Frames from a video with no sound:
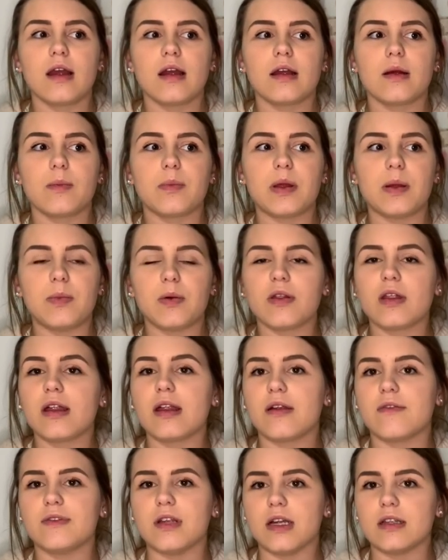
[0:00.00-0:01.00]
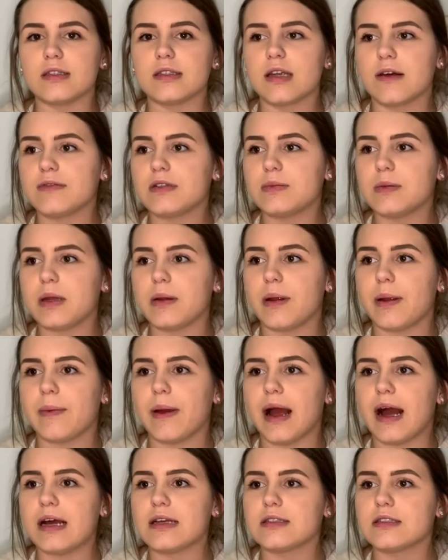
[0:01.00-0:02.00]
people that have done stuff to me in my
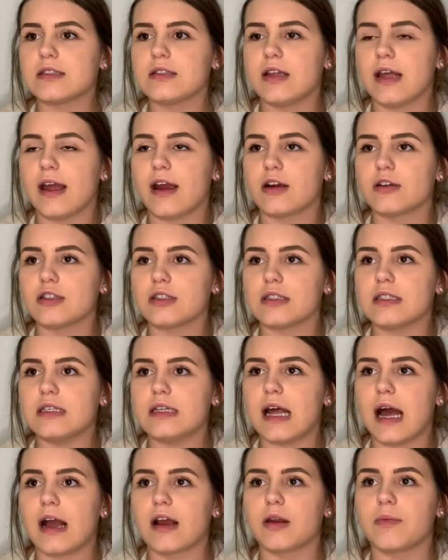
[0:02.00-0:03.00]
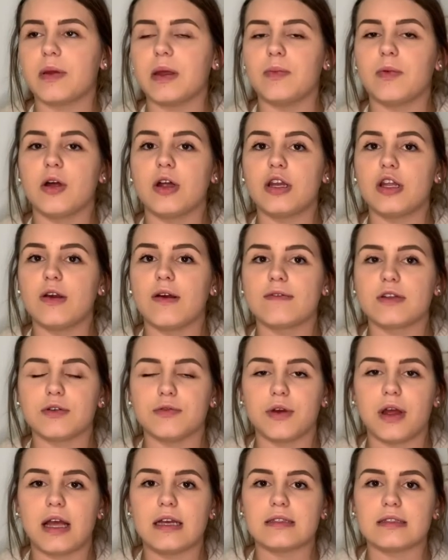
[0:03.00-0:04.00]
past, they are just not good people, and you have to
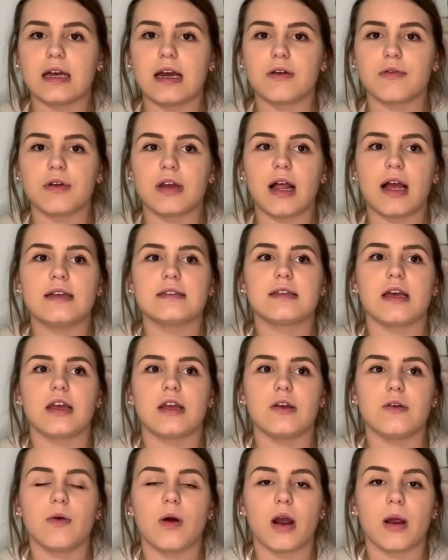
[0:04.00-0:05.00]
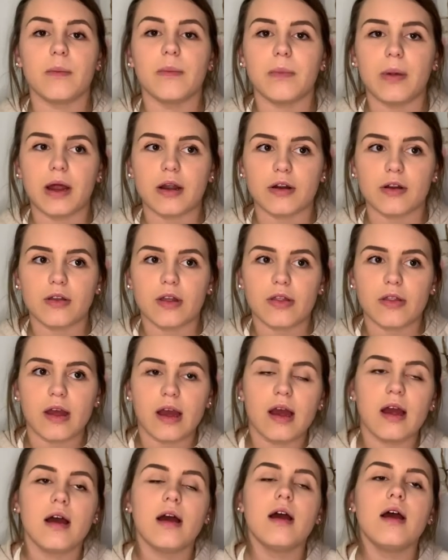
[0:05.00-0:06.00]
realize that you are better than
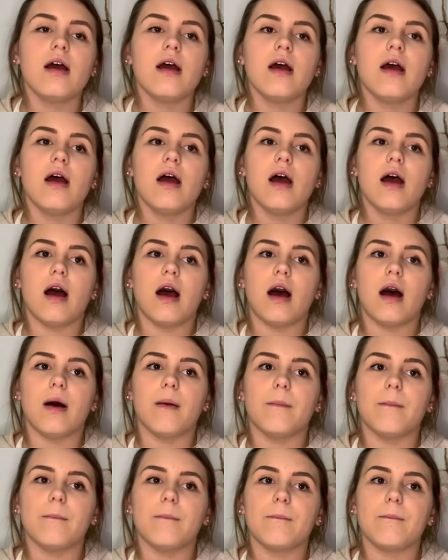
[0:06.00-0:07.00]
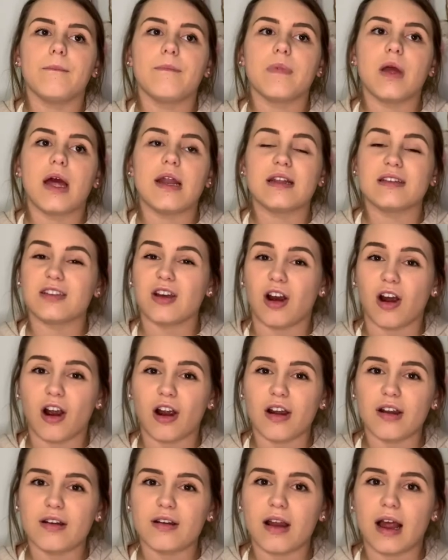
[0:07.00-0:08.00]
that. And it's
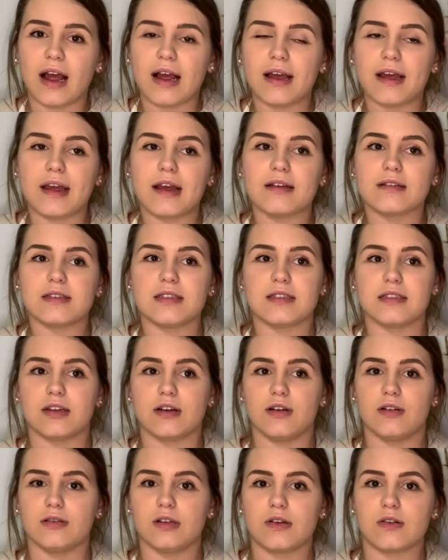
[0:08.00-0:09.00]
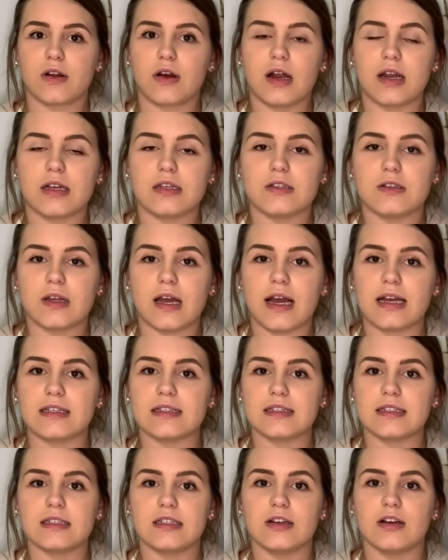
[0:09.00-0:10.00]
hard. I still don't know how to do that. I
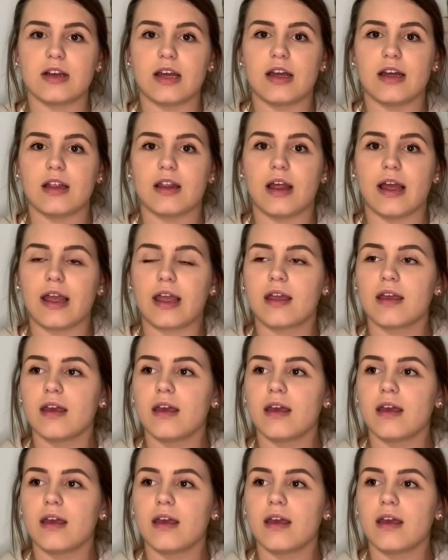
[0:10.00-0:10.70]
still get like